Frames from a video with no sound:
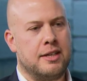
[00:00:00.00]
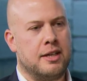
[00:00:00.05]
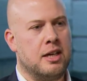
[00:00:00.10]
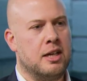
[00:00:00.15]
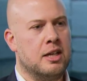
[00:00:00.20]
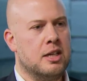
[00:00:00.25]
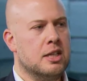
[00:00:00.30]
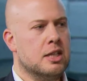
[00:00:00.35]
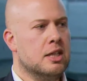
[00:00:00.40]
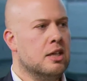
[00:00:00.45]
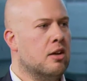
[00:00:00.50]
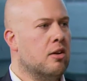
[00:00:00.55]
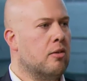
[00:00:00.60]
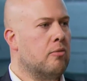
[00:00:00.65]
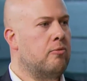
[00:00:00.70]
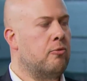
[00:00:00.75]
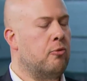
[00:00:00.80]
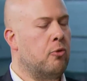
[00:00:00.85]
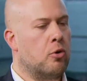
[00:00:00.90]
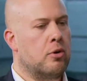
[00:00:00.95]
uh,
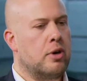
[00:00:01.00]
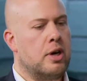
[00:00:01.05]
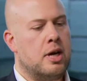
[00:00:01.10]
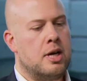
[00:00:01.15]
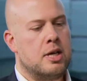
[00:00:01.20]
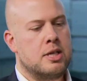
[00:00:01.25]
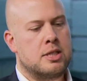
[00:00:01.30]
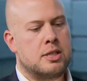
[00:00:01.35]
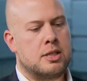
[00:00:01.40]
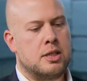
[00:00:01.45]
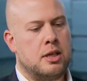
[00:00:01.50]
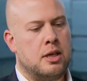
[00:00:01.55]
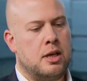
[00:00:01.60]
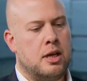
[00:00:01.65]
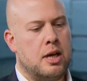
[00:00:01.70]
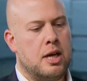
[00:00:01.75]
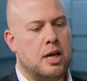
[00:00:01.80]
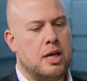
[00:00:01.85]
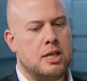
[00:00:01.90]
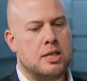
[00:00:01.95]
for us,
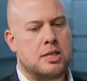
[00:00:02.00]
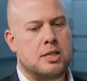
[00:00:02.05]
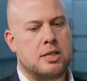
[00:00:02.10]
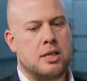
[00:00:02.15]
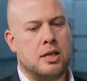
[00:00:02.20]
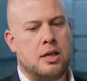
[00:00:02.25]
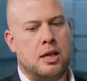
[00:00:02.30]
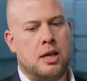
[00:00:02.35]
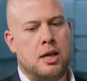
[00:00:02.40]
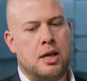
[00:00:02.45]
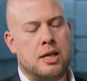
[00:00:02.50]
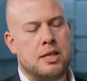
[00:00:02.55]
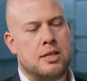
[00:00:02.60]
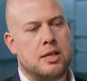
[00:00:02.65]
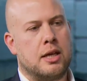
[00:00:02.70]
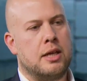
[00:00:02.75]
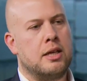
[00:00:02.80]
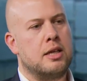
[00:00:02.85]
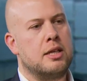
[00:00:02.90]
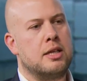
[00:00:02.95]
uh, it's, uh, it's
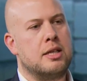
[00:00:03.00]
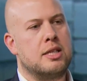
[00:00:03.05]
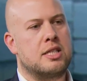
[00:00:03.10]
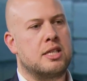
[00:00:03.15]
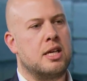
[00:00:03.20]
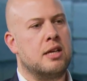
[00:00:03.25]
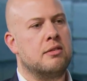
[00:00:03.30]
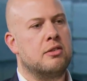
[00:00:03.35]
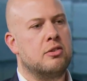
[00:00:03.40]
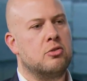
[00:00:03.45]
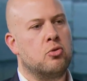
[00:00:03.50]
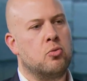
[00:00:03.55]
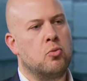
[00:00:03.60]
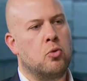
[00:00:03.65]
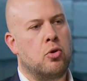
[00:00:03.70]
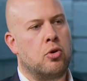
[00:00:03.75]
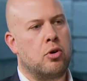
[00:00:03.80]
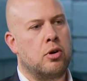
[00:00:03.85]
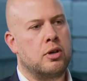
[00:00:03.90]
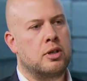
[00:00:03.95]
again an incentive to
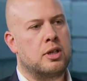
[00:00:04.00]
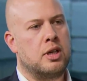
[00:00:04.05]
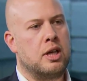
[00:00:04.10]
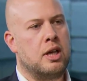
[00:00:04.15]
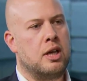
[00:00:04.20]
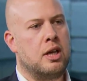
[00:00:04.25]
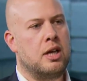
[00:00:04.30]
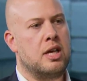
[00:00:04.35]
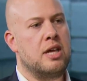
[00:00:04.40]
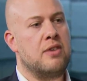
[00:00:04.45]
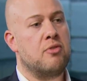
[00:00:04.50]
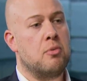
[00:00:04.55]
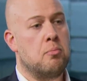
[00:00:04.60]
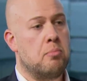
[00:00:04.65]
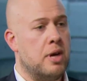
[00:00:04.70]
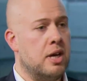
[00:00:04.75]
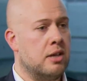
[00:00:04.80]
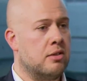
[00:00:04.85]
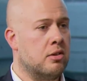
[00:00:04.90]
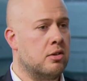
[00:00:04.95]
work uh, even
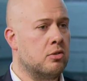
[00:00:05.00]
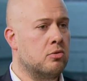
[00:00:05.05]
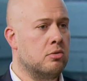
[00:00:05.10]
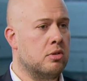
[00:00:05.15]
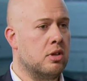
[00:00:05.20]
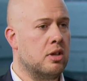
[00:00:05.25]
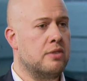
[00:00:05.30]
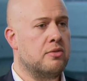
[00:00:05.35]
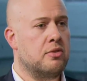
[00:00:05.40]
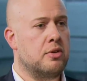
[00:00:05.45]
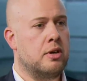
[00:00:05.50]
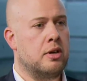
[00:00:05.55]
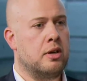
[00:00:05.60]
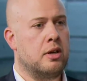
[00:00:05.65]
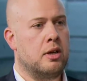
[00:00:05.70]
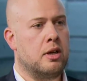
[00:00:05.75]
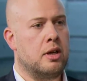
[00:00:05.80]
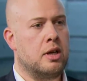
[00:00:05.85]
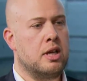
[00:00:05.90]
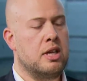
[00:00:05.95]
better, to
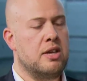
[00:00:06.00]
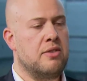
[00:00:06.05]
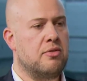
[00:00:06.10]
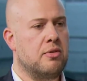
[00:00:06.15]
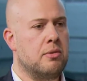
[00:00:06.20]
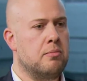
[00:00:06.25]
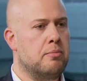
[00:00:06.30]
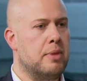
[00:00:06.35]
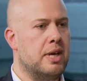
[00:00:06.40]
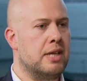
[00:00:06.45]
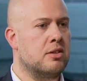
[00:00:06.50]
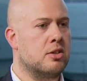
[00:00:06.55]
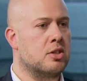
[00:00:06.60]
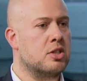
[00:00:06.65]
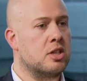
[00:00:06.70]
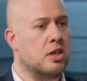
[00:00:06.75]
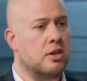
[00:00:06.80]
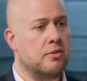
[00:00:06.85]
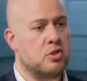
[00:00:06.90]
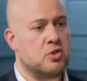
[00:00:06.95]
deliver even better
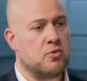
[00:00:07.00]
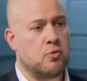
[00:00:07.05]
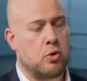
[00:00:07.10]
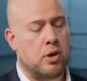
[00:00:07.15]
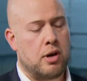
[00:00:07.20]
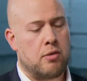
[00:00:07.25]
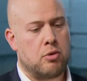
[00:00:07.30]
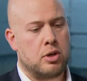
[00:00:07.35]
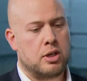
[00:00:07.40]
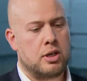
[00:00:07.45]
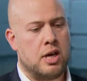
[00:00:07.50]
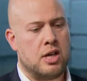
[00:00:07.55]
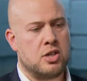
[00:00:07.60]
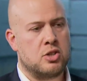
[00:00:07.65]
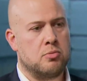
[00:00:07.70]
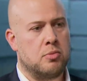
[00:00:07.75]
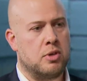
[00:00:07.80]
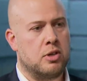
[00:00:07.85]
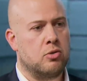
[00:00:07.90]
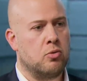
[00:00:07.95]
service for our
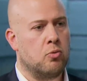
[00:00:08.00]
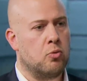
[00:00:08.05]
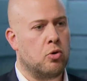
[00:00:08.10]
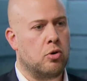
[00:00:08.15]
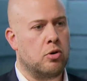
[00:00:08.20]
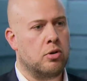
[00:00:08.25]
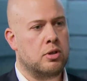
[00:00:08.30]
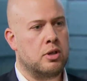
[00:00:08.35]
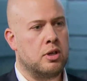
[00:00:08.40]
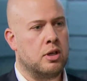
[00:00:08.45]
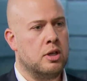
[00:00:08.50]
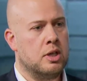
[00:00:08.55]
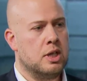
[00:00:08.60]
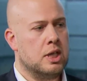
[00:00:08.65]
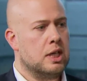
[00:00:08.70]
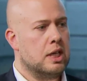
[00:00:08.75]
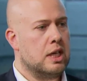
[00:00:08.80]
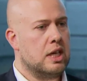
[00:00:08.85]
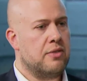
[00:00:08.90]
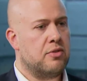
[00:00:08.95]
customer, to work
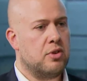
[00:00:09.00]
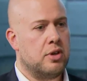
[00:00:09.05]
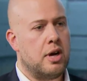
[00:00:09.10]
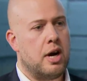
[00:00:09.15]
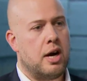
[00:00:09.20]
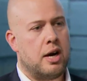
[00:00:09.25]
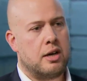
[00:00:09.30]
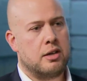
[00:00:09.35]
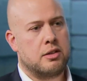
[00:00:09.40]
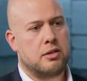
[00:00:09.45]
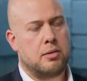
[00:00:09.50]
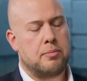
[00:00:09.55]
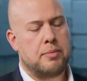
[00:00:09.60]
even harder,